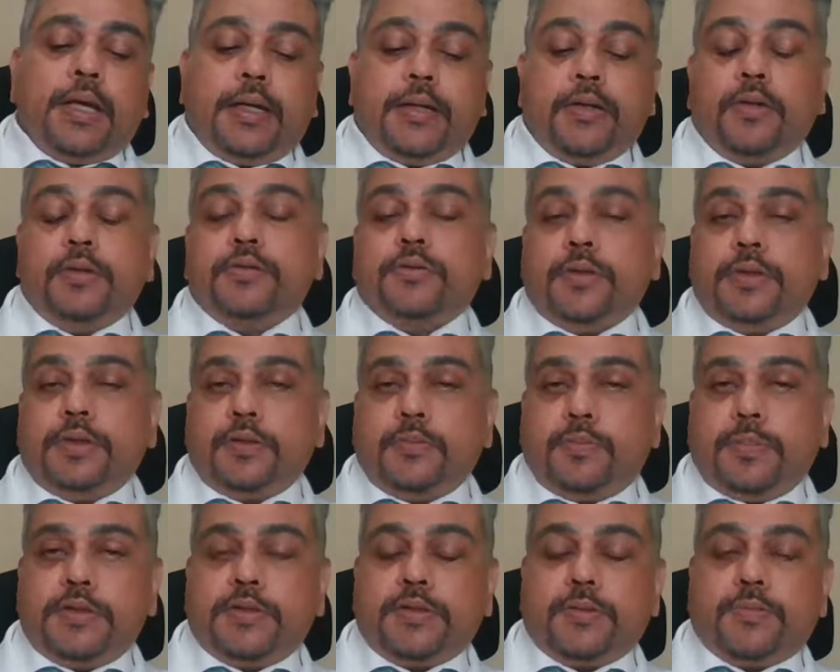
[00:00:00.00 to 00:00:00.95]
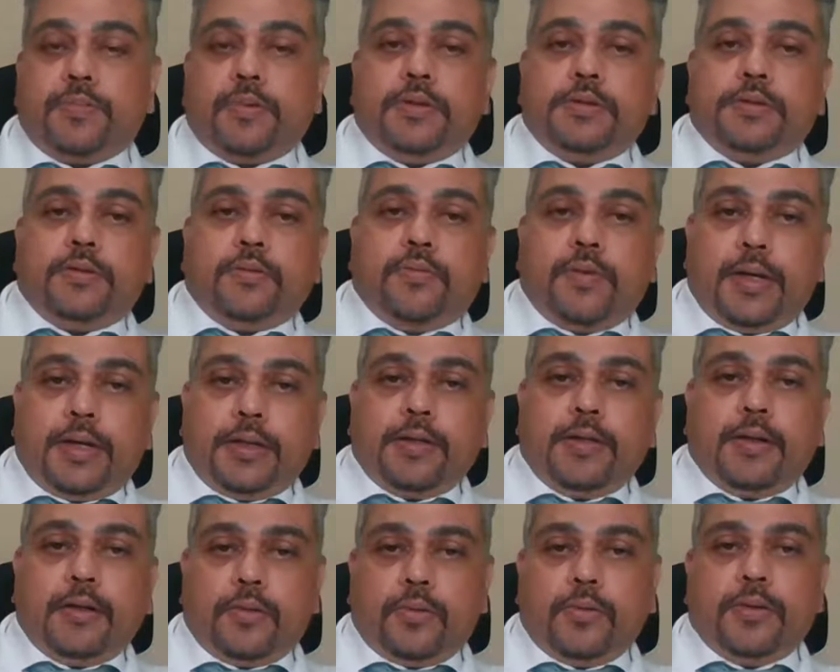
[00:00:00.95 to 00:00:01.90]
And also it depends upon the
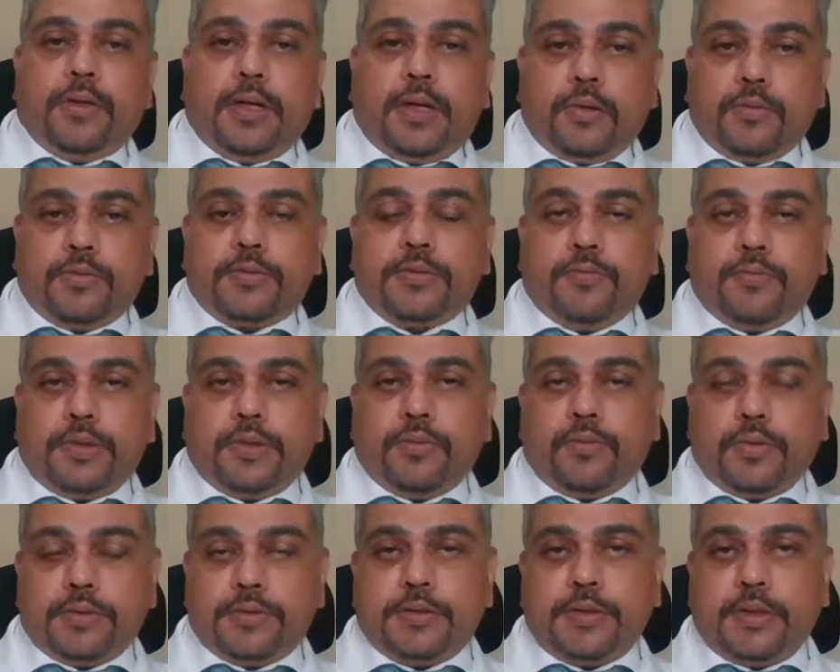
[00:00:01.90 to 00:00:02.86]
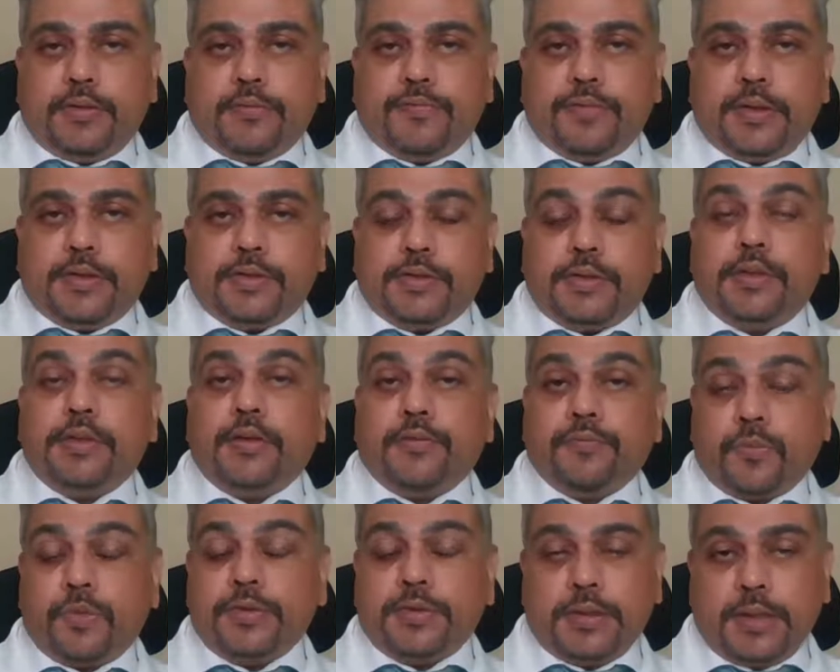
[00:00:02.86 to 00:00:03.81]
viral load, how severe was the infection. And
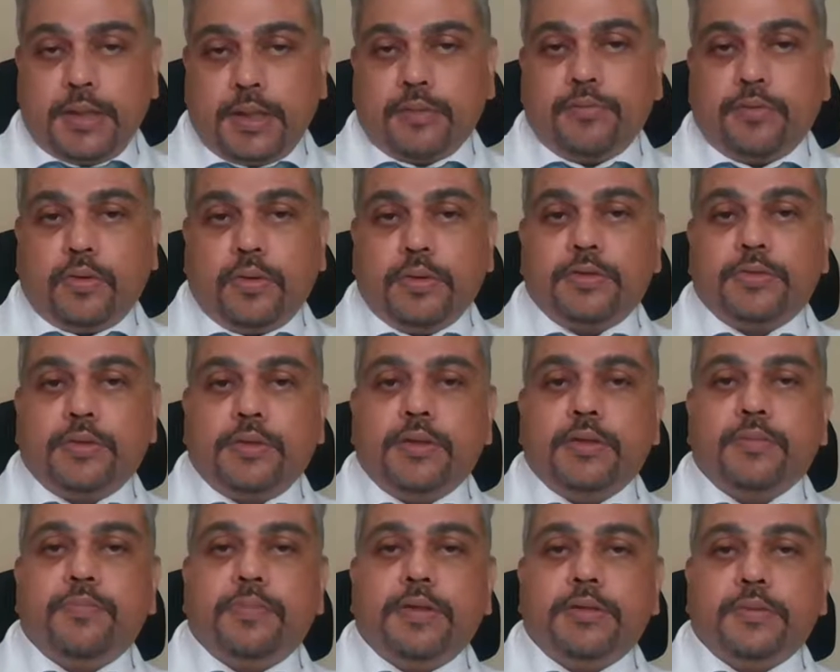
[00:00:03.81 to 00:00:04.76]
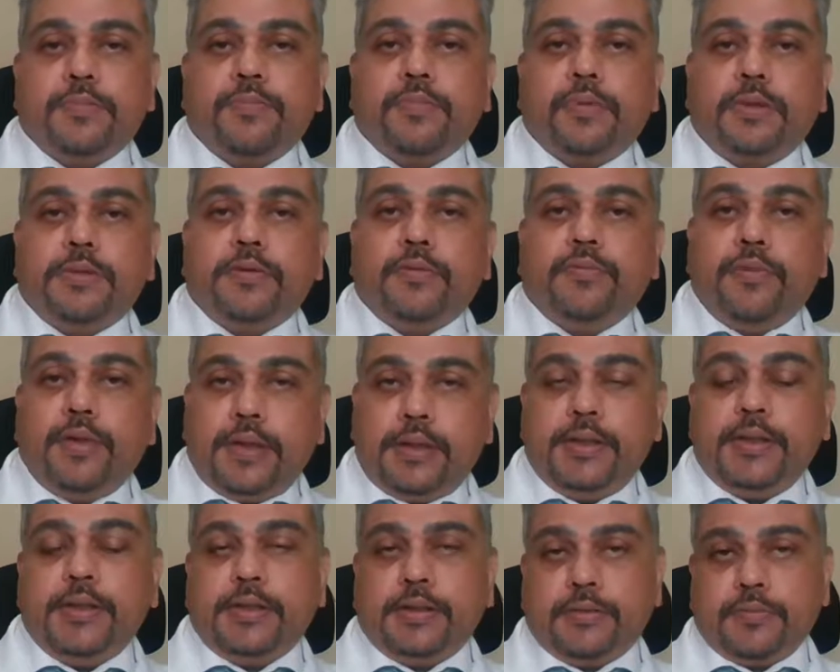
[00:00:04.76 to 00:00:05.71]
of course, now also it depends upon the
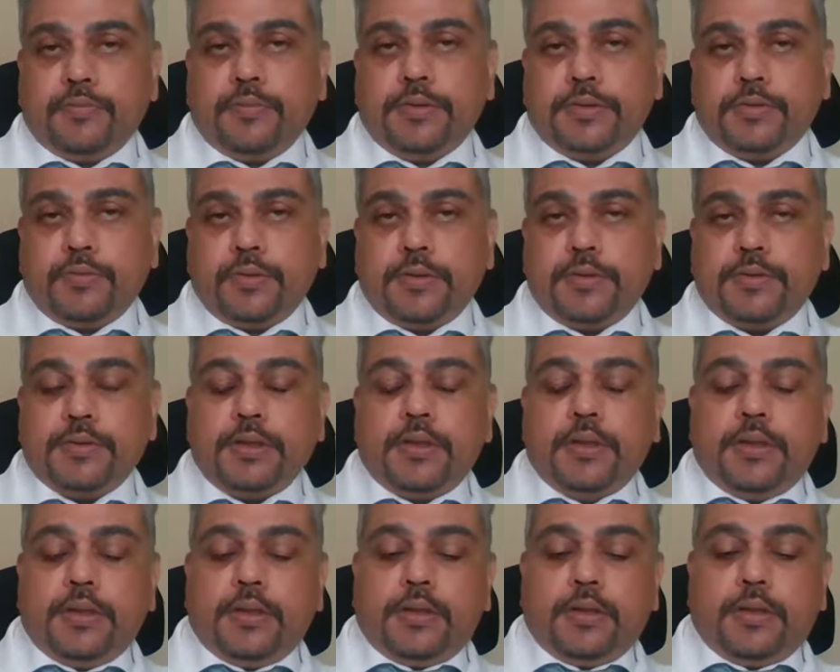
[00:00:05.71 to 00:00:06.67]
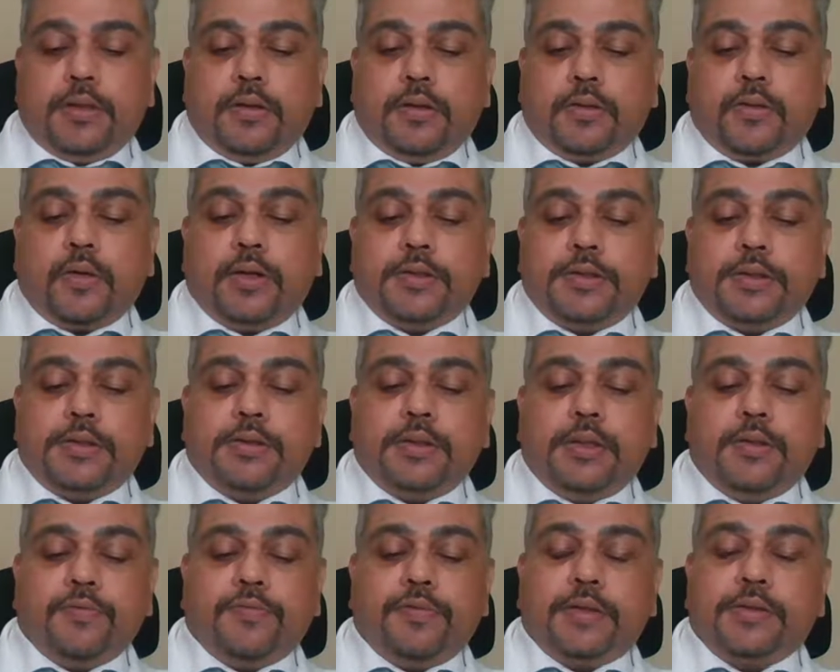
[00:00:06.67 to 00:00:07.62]
variant which was causing
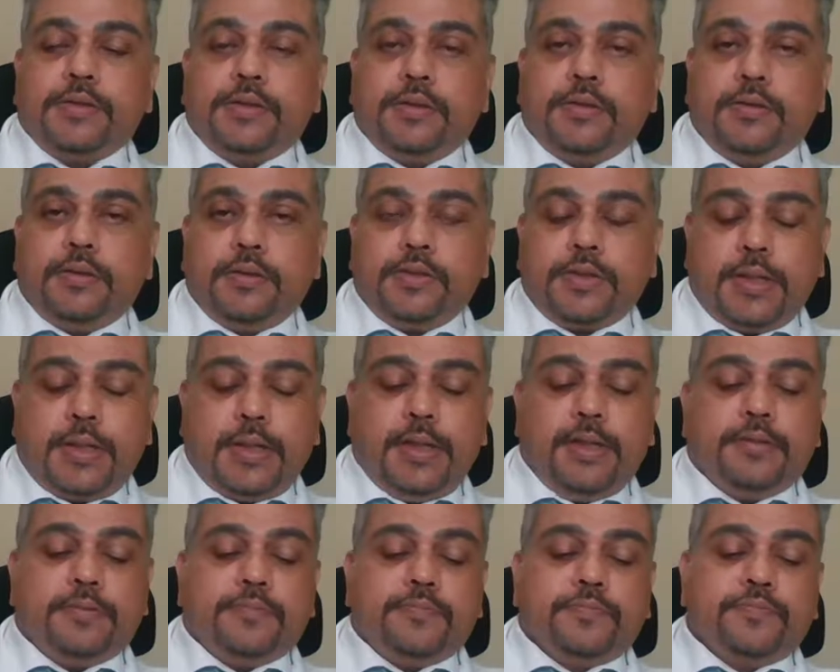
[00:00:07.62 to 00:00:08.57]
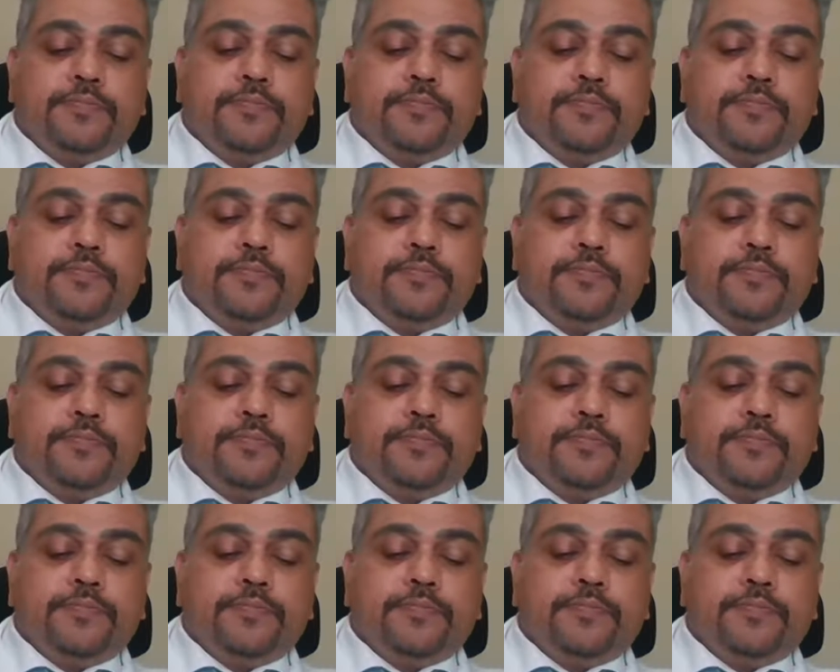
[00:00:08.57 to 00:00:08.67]
the infection in the child.